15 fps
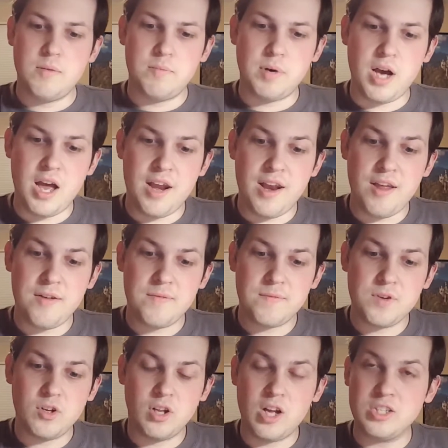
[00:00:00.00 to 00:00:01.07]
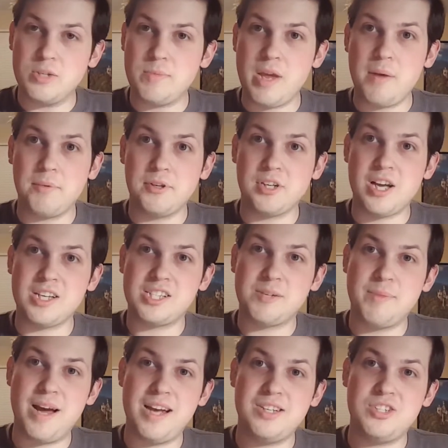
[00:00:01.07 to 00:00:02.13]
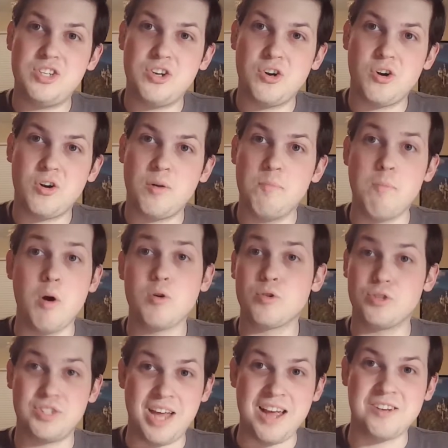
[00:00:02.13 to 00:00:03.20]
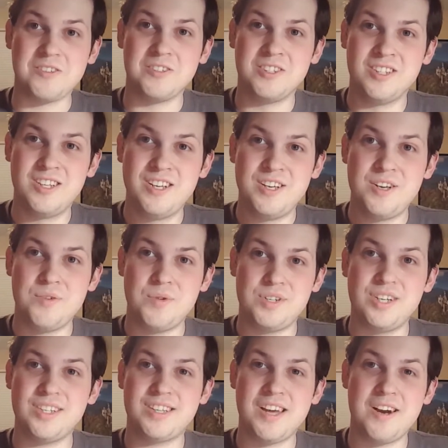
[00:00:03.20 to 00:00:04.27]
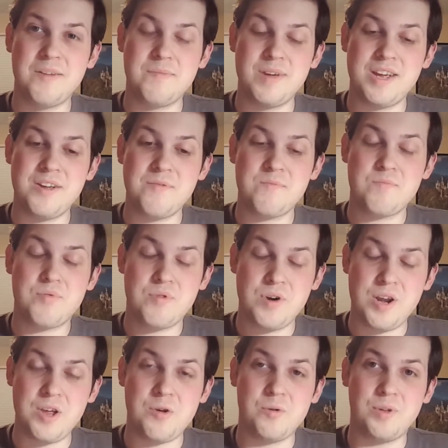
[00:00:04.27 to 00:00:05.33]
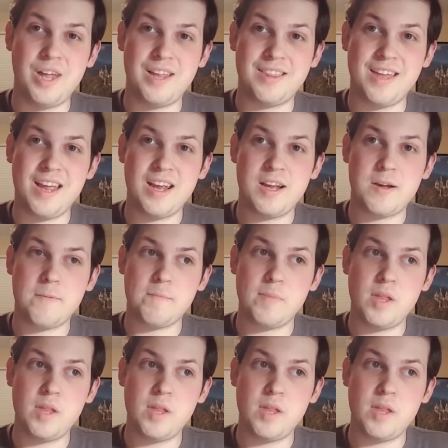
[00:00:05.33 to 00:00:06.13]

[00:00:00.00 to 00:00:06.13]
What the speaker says: But you'll also be able to customize your motorcycle, which is going to be pretty cool, I think.